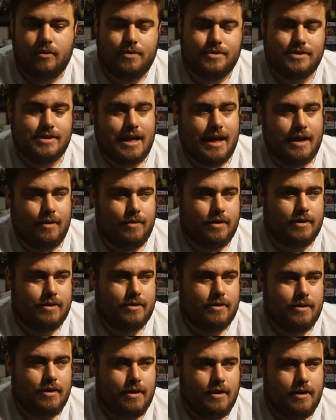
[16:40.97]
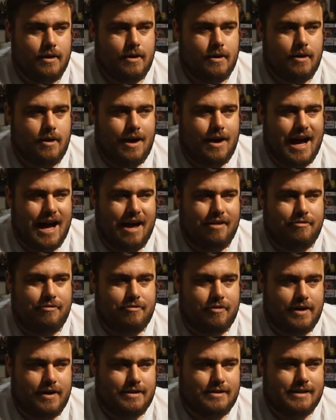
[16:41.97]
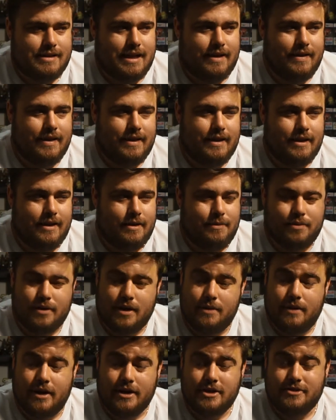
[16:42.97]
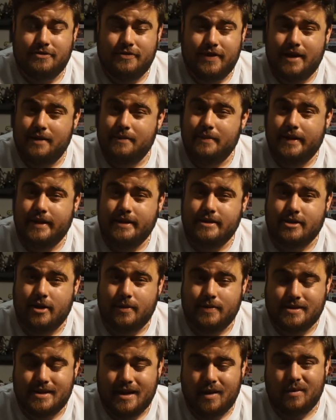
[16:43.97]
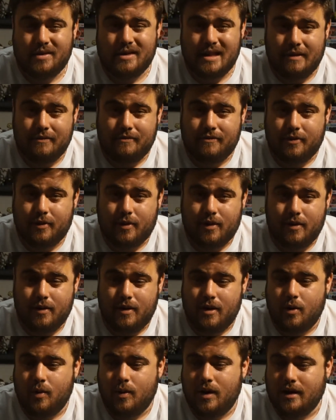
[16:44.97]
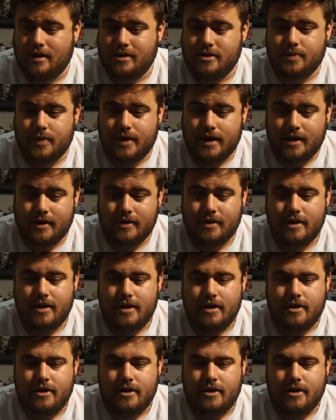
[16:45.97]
We'll be staying with, I have friends down there that are pretty much family, so I'll be staying with them for a while as well.